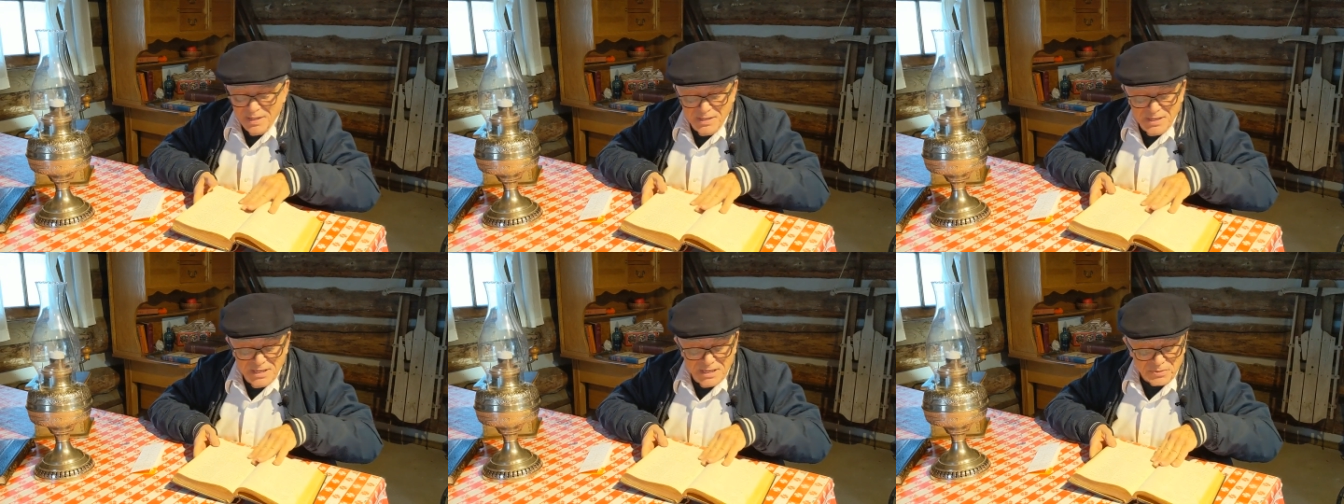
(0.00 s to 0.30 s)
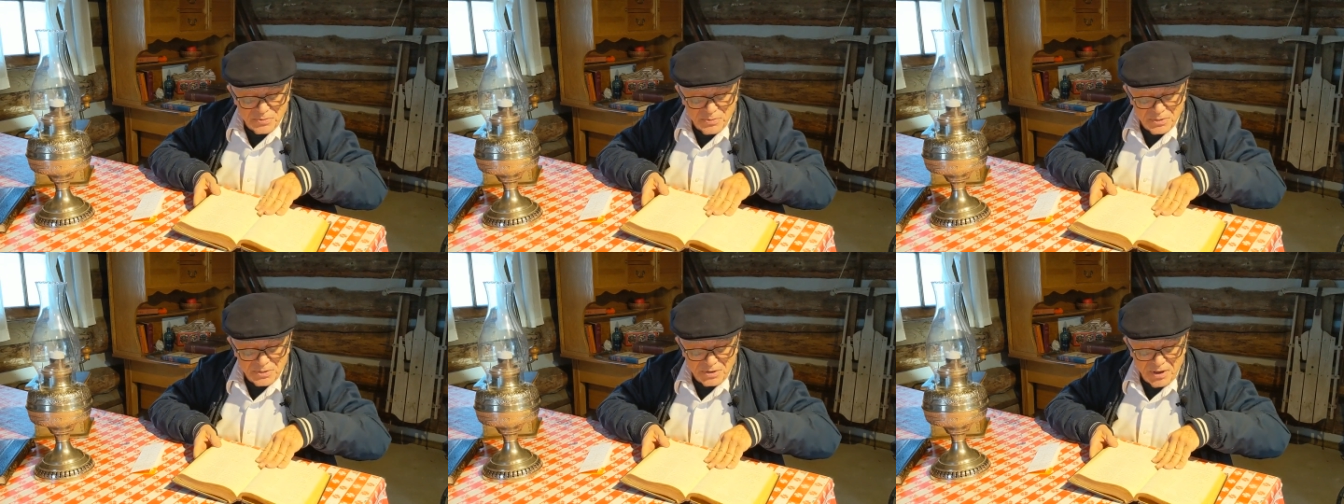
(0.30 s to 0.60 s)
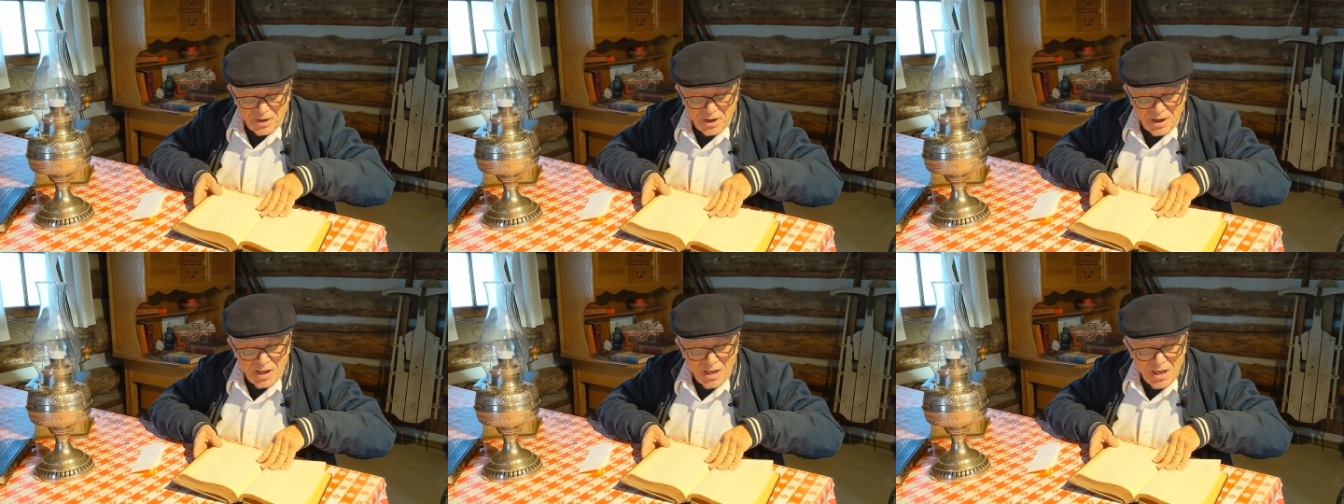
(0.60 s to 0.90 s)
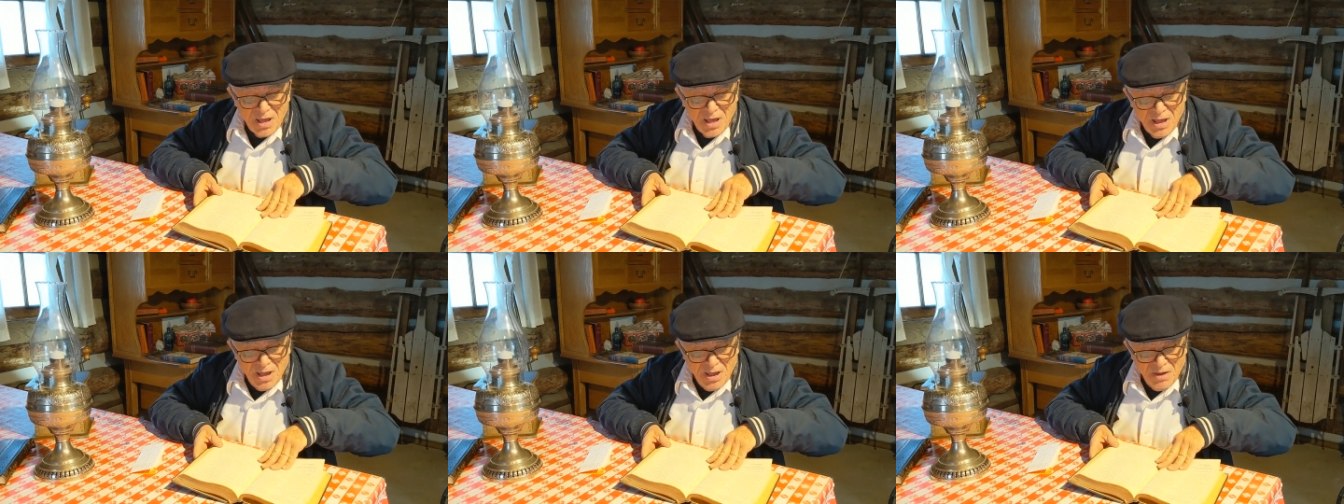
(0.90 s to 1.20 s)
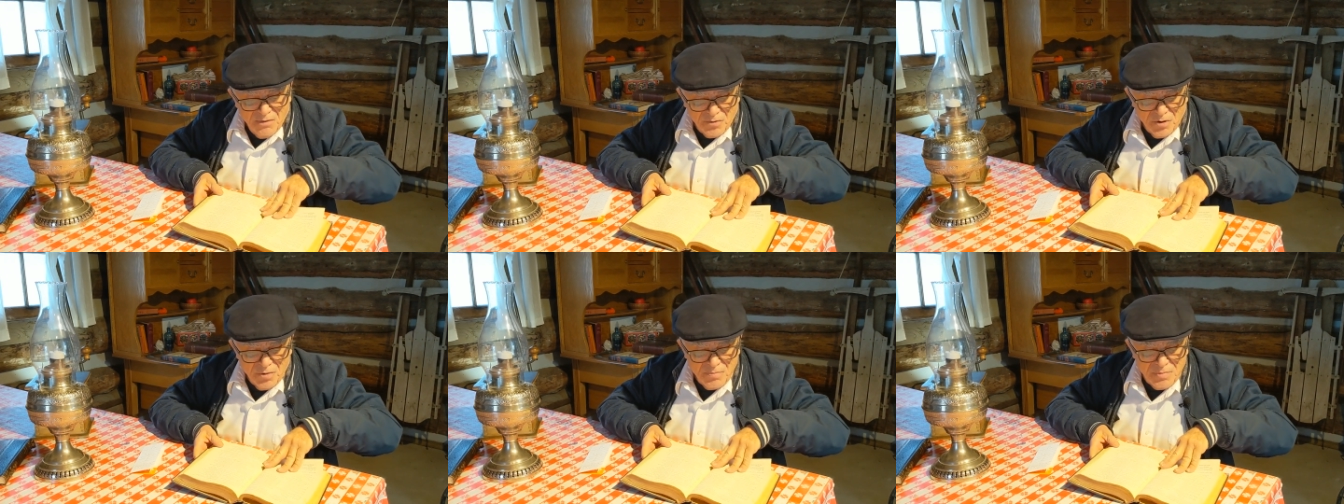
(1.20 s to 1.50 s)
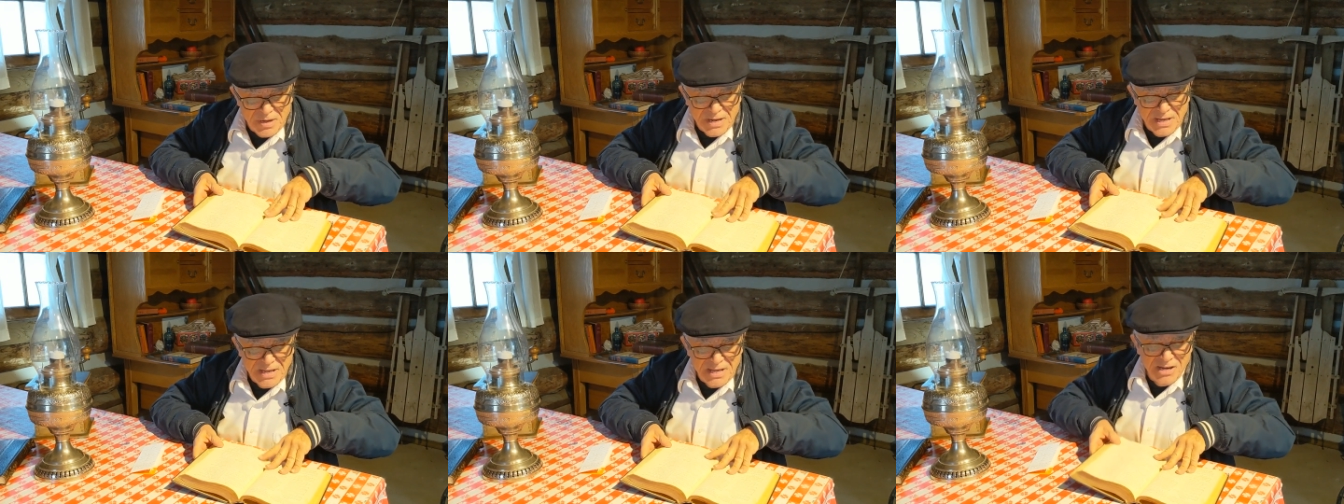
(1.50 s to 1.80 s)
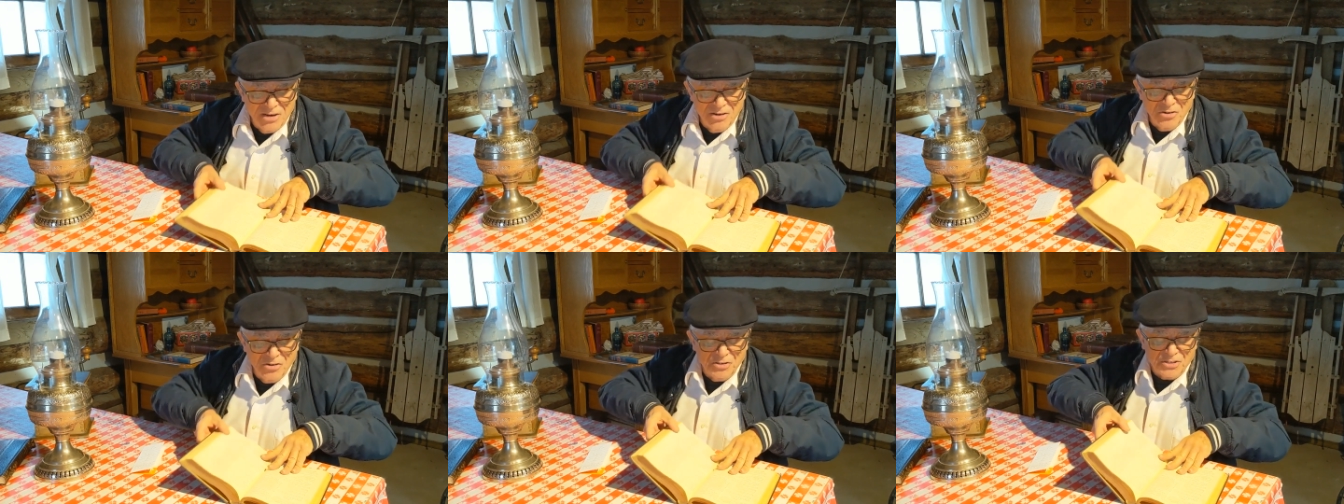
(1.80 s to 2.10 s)
And this was, a, for many
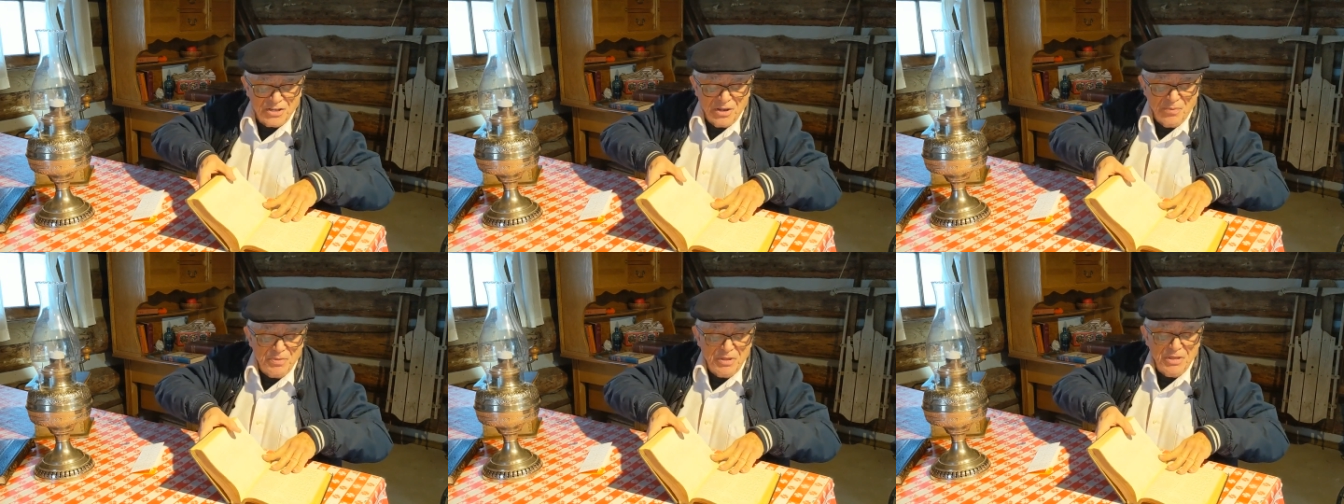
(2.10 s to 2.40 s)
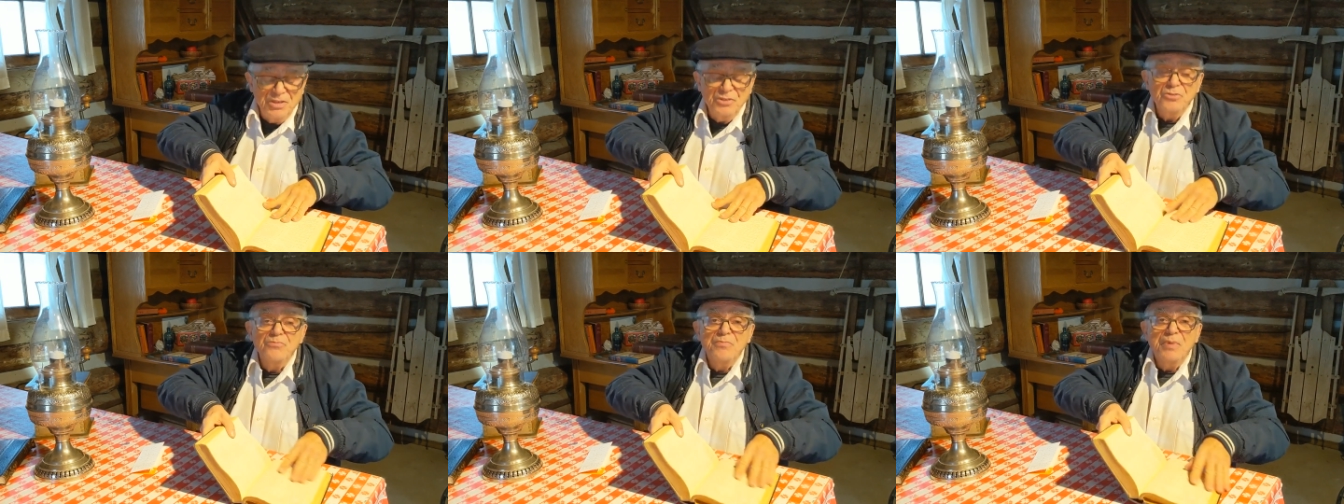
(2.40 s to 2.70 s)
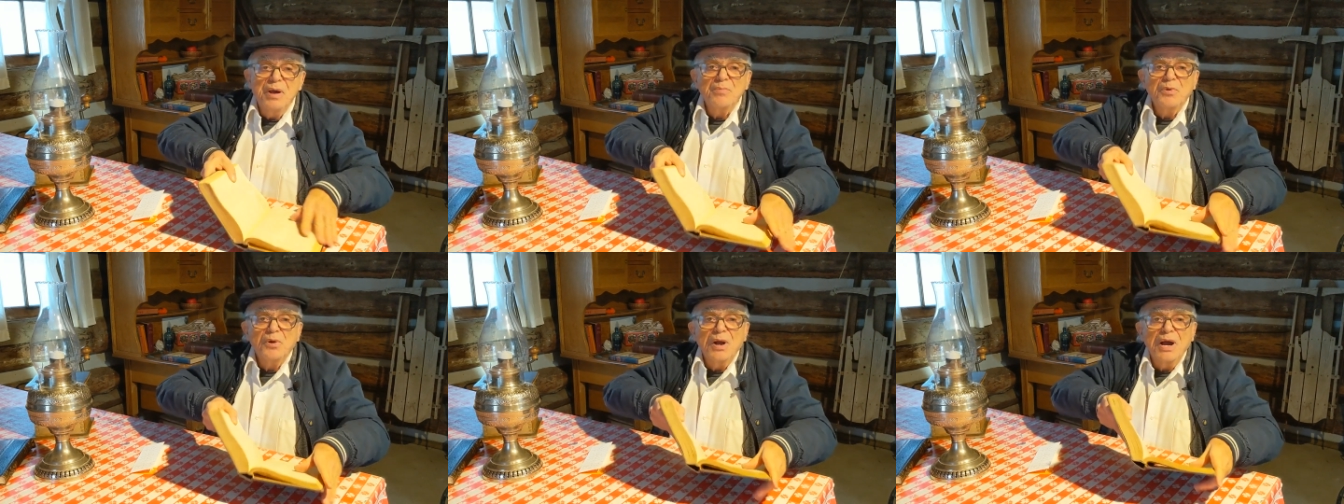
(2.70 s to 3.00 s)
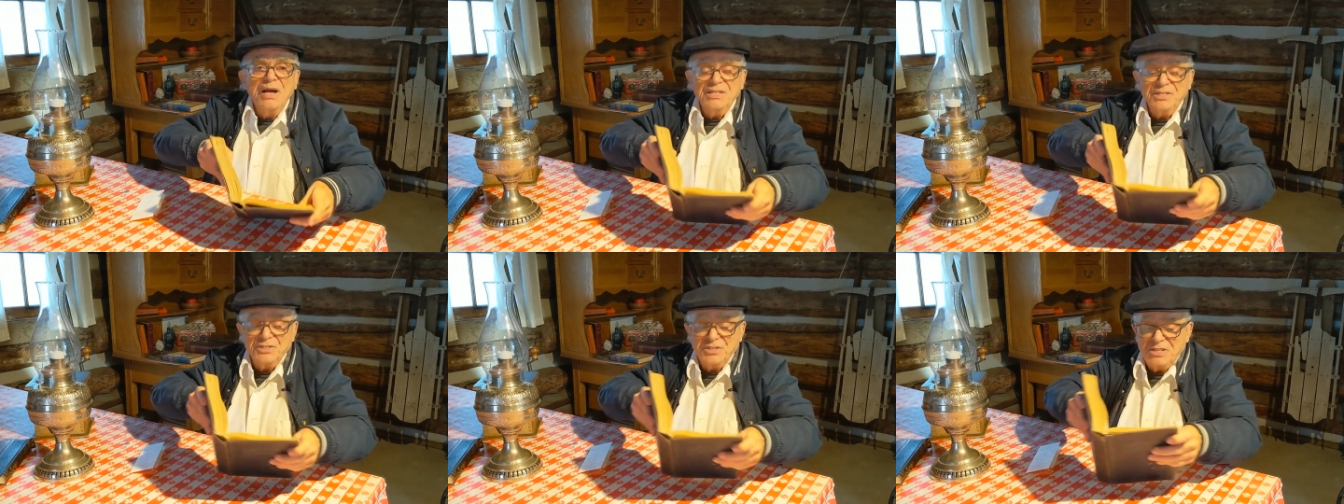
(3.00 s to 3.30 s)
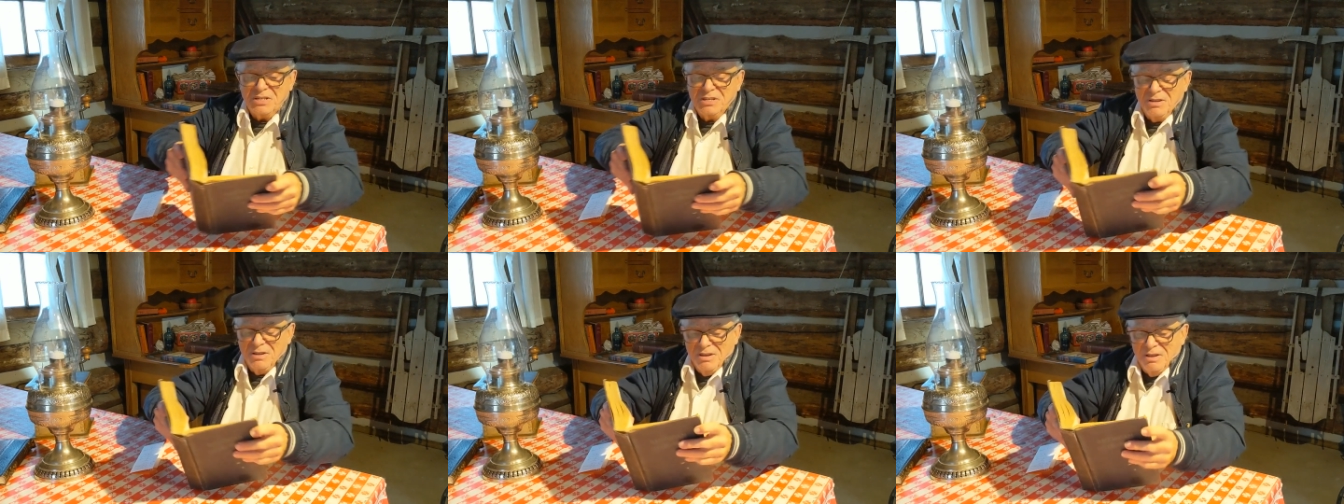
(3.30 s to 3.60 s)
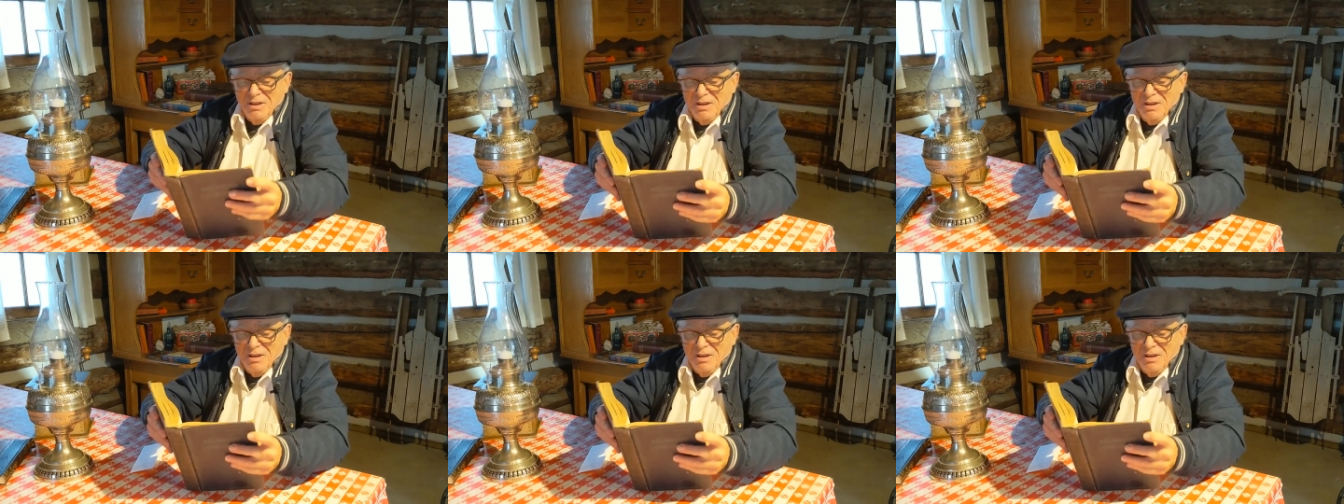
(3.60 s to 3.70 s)
years, something you memorized